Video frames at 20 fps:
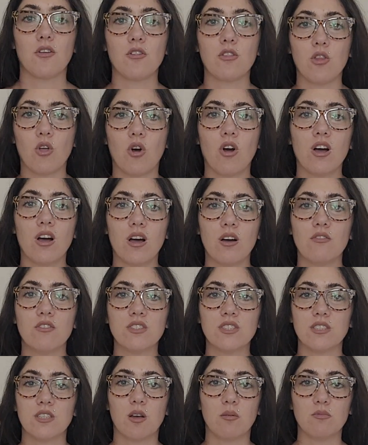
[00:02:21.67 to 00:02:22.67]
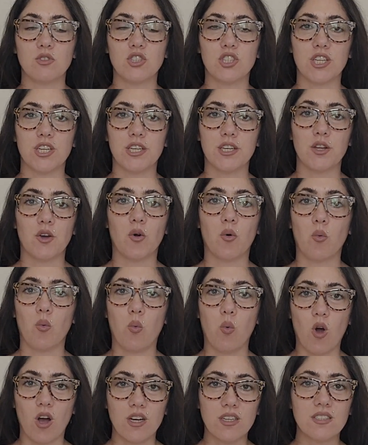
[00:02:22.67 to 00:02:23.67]
The law of assumption
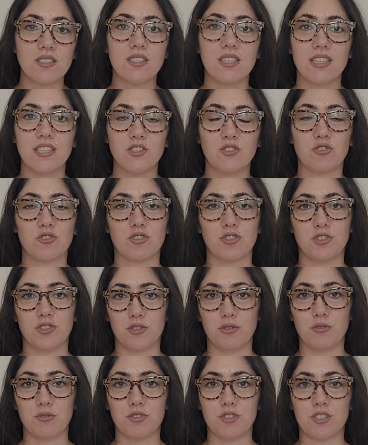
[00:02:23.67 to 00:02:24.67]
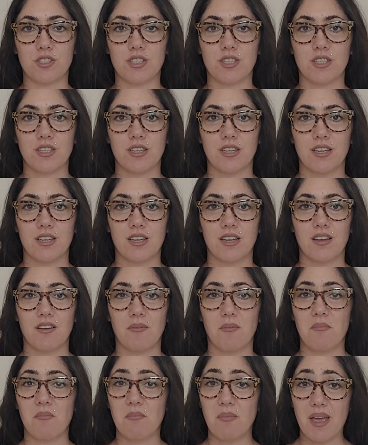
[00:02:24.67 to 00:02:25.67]
was introduced
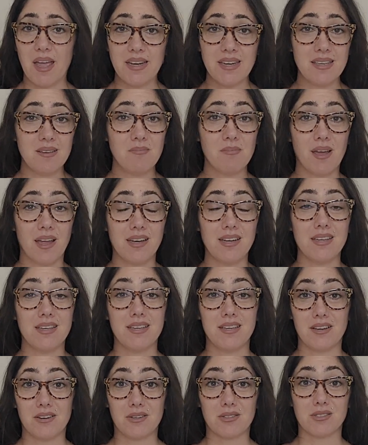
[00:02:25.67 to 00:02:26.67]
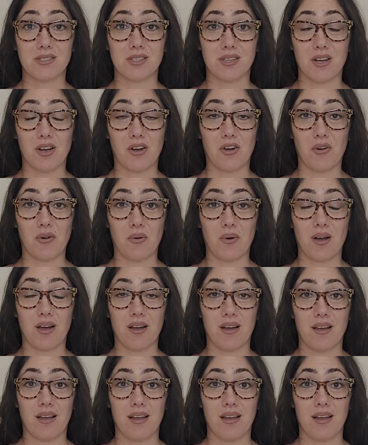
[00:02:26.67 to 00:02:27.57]
many, many years ago,